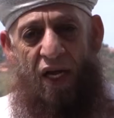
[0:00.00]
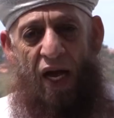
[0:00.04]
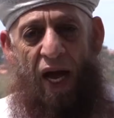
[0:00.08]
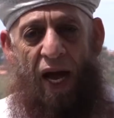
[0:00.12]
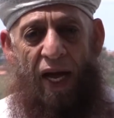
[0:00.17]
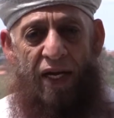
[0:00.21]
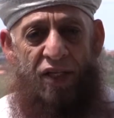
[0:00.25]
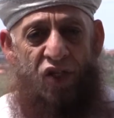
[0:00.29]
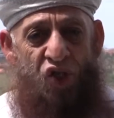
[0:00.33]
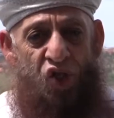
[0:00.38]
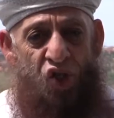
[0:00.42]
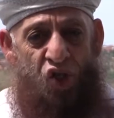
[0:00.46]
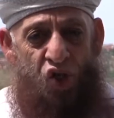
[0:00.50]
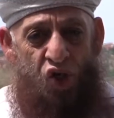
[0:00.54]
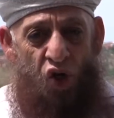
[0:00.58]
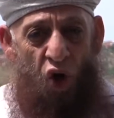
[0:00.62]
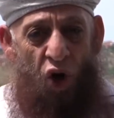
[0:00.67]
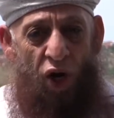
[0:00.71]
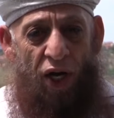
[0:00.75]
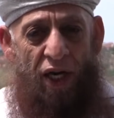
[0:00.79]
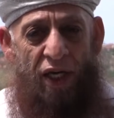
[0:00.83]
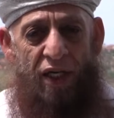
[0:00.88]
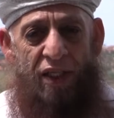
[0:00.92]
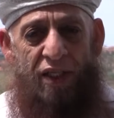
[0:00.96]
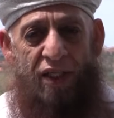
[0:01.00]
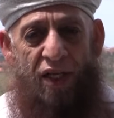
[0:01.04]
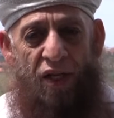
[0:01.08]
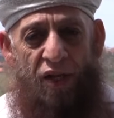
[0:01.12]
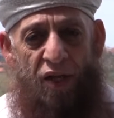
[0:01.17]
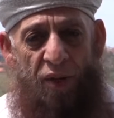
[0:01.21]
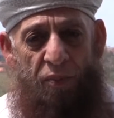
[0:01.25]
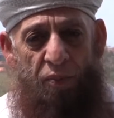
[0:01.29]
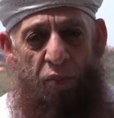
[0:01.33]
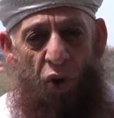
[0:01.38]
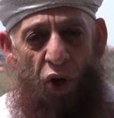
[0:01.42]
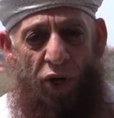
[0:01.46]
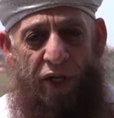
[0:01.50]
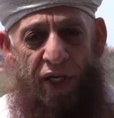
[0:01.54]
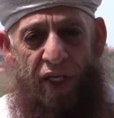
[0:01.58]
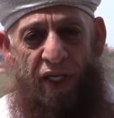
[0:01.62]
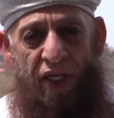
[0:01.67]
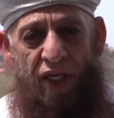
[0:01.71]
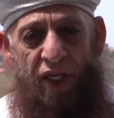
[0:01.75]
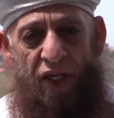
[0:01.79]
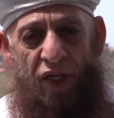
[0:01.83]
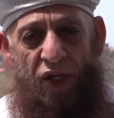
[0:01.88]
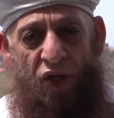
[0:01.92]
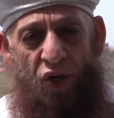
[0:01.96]
had soiled the
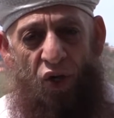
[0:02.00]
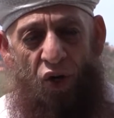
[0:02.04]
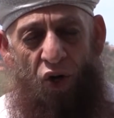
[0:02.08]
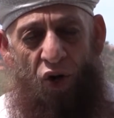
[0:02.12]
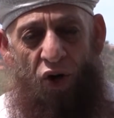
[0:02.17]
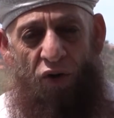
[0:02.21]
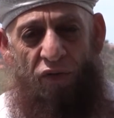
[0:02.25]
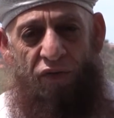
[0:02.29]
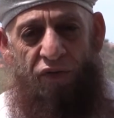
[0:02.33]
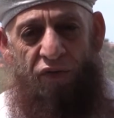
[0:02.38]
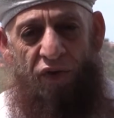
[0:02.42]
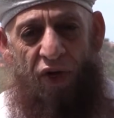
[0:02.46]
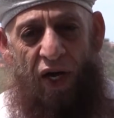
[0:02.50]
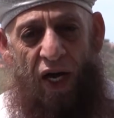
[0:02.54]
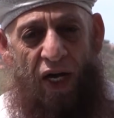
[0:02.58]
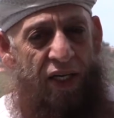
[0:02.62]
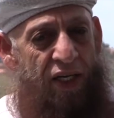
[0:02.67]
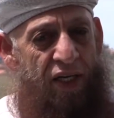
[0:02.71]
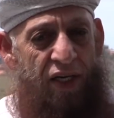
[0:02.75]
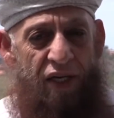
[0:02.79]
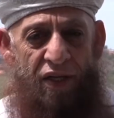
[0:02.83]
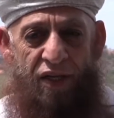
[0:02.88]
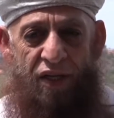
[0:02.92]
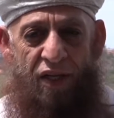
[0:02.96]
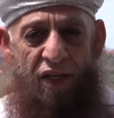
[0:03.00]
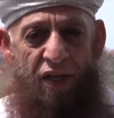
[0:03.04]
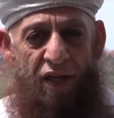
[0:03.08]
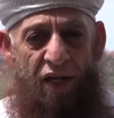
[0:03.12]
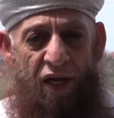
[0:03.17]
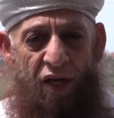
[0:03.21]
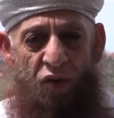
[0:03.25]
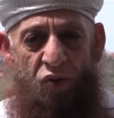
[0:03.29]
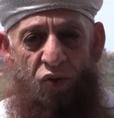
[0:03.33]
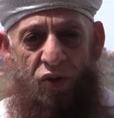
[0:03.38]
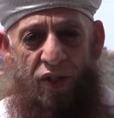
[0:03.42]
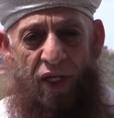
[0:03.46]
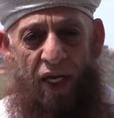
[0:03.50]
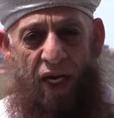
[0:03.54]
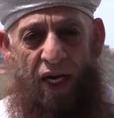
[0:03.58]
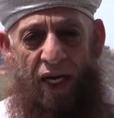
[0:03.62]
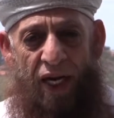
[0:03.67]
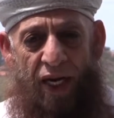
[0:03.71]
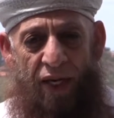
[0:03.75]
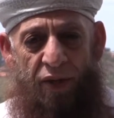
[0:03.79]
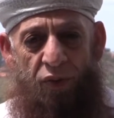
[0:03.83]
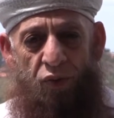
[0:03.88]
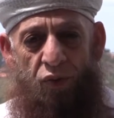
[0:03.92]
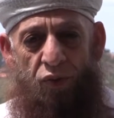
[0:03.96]
body of Ali radiallahu
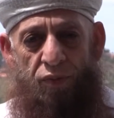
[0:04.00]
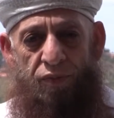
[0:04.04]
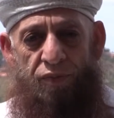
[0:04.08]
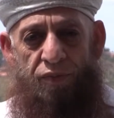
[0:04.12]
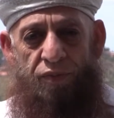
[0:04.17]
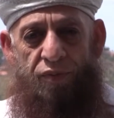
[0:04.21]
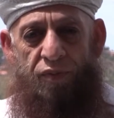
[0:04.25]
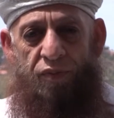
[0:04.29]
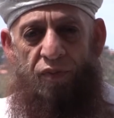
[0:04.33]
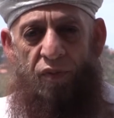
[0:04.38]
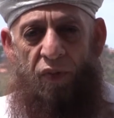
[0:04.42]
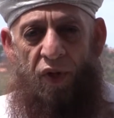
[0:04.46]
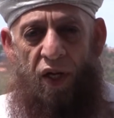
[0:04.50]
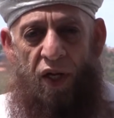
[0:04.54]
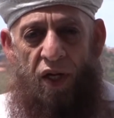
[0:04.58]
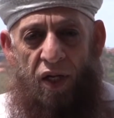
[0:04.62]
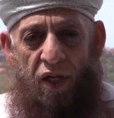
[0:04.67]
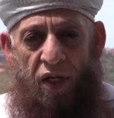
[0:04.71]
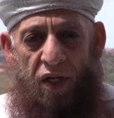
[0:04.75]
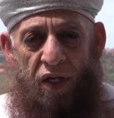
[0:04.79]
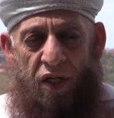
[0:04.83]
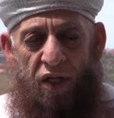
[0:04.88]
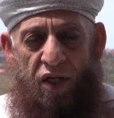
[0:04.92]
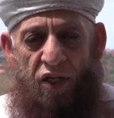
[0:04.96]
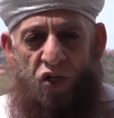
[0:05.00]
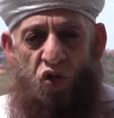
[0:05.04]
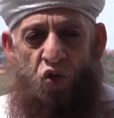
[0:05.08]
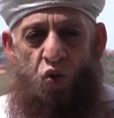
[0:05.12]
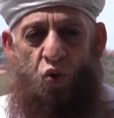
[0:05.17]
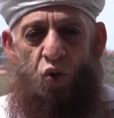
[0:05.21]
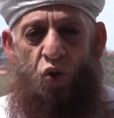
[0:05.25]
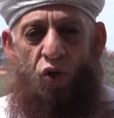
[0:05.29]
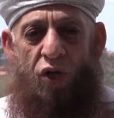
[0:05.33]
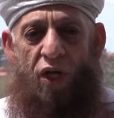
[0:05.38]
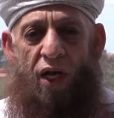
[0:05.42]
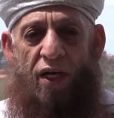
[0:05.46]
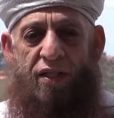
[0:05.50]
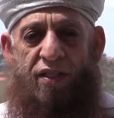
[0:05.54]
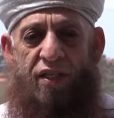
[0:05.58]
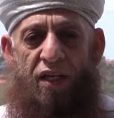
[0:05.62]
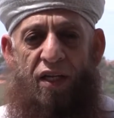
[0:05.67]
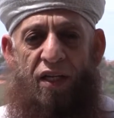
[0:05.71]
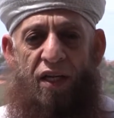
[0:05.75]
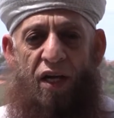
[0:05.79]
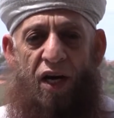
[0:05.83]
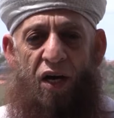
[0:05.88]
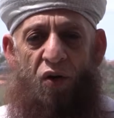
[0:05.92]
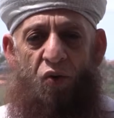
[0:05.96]
ta'ala anhu. Rasulullah
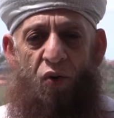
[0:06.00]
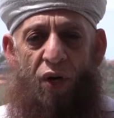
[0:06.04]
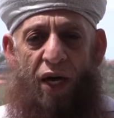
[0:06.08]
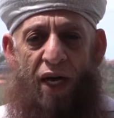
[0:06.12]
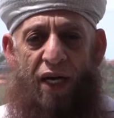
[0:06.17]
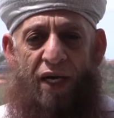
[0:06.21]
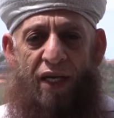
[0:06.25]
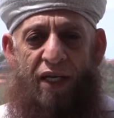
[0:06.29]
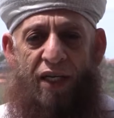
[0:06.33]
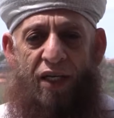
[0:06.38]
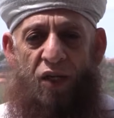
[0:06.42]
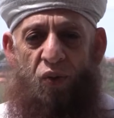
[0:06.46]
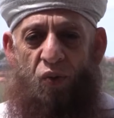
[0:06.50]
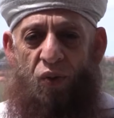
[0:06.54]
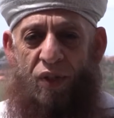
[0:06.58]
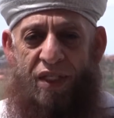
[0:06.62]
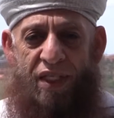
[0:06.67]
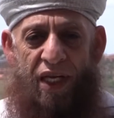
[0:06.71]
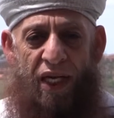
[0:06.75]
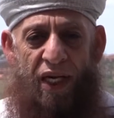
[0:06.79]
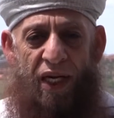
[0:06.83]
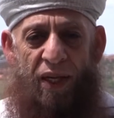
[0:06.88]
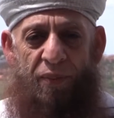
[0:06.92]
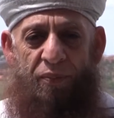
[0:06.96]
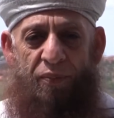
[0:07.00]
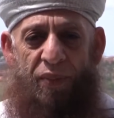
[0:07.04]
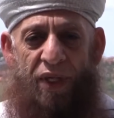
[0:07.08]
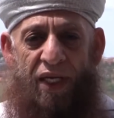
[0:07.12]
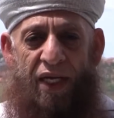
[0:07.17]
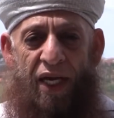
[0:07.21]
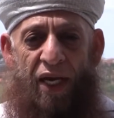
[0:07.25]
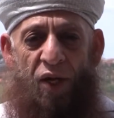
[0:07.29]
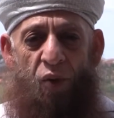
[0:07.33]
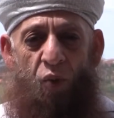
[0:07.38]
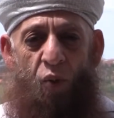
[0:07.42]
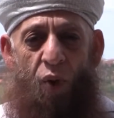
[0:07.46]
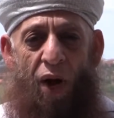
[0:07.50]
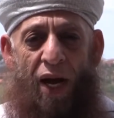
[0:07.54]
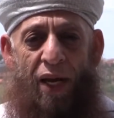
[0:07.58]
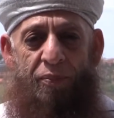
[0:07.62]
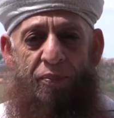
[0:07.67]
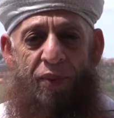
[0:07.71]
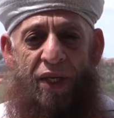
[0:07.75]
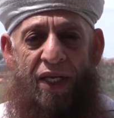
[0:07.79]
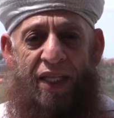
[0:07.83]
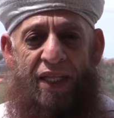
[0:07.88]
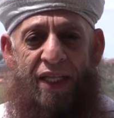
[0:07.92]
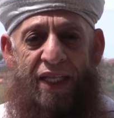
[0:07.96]
sallallahu alayhi wasallam began
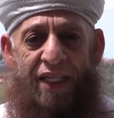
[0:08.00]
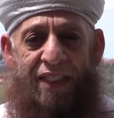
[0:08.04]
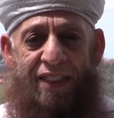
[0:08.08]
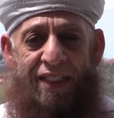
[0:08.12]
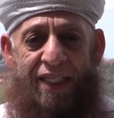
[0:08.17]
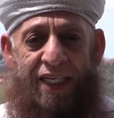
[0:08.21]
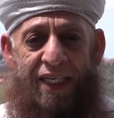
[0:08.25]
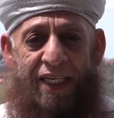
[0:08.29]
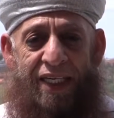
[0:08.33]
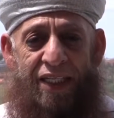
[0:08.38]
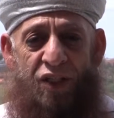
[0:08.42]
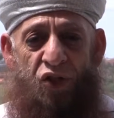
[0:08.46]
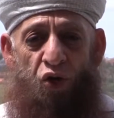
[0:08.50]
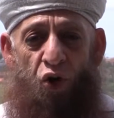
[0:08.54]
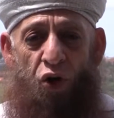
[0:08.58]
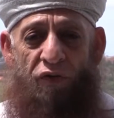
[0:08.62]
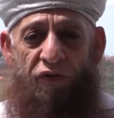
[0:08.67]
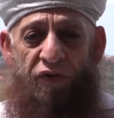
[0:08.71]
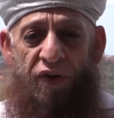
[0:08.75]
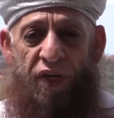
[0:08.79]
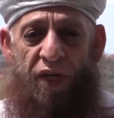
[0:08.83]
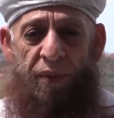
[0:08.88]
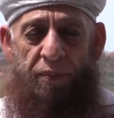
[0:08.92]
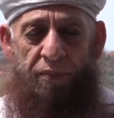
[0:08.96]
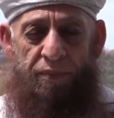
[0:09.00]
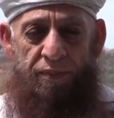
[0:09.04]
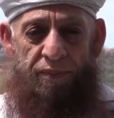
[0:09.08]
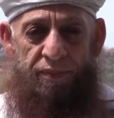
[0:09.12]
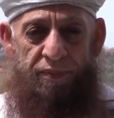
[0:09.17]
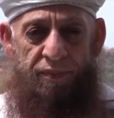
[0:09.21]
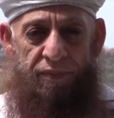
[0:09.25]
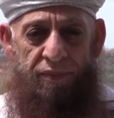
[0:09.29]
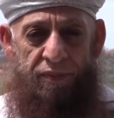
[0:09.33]
wiping the dirt off him